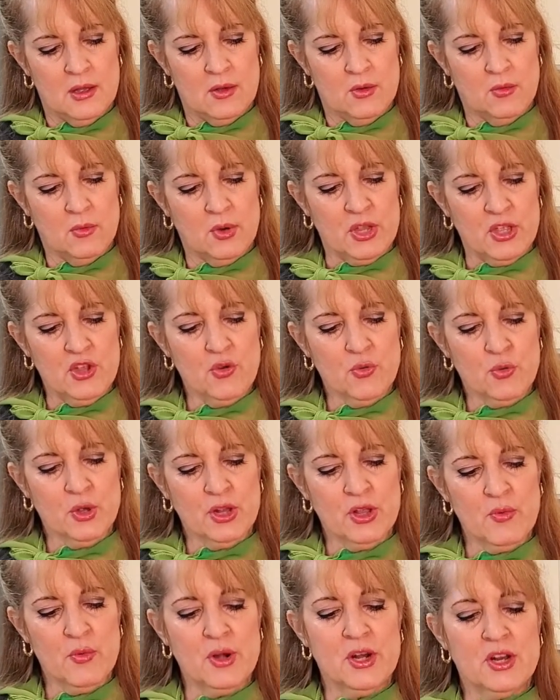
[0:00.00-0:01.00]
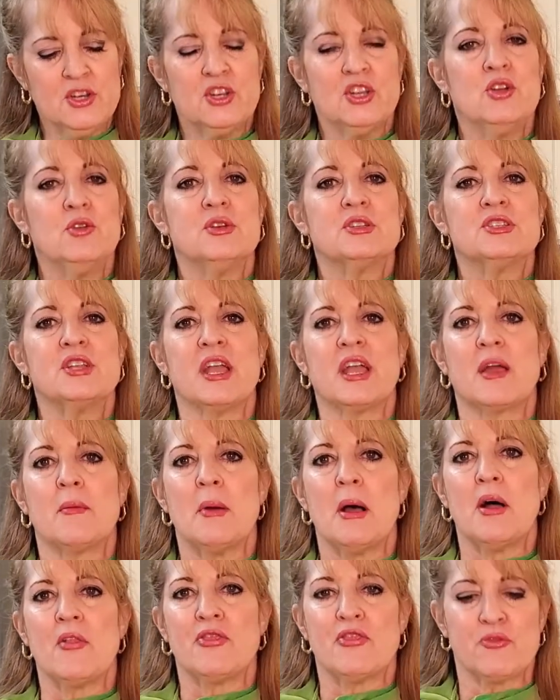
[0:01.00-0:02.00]
What you really want to do is take
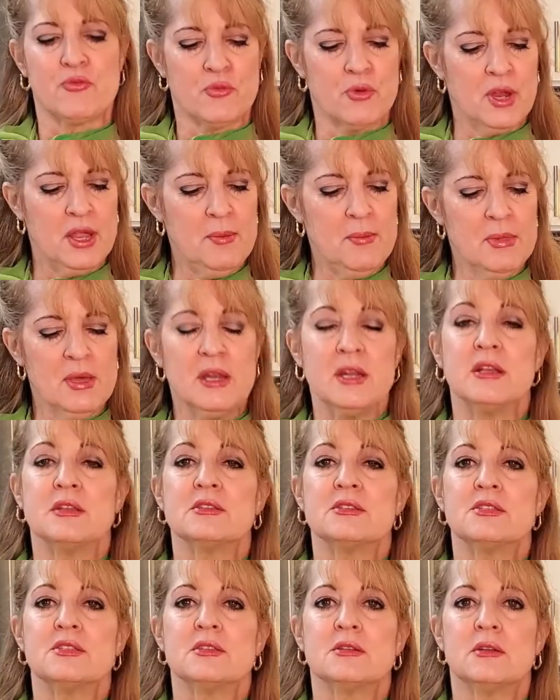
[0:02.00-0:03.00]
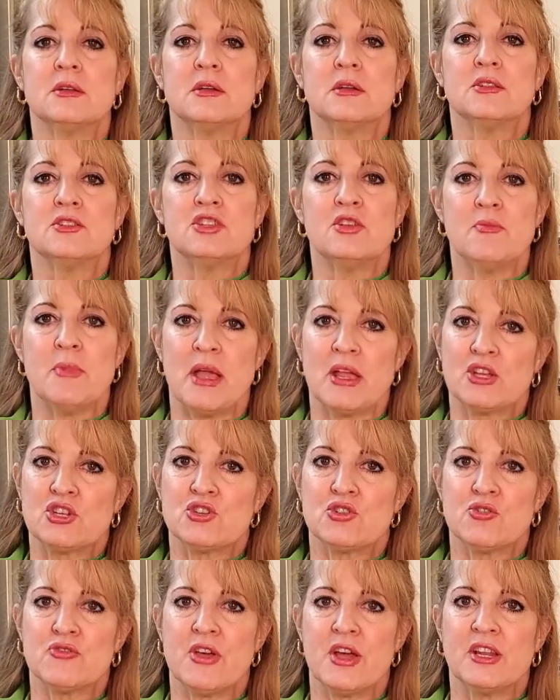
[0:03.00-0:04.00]
about 3 minutes to make
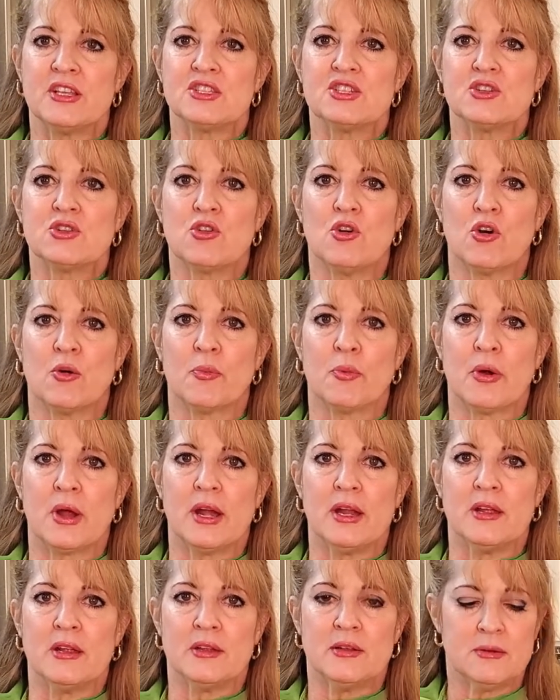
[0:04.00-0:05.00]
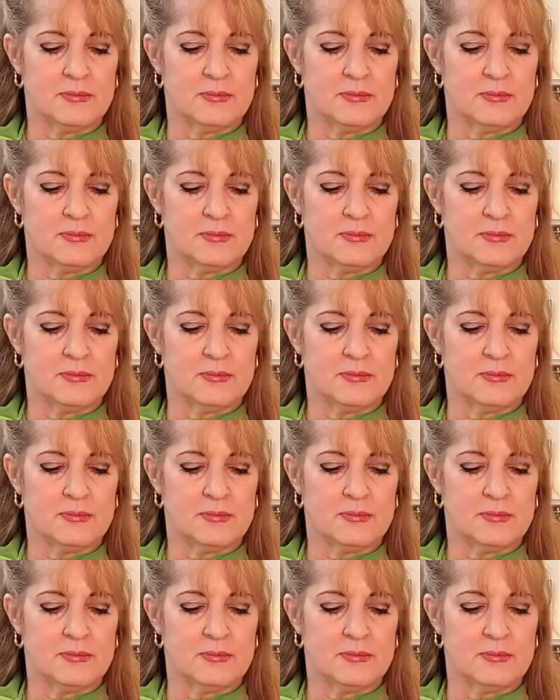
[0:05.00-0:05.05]
sure that it's incorporated.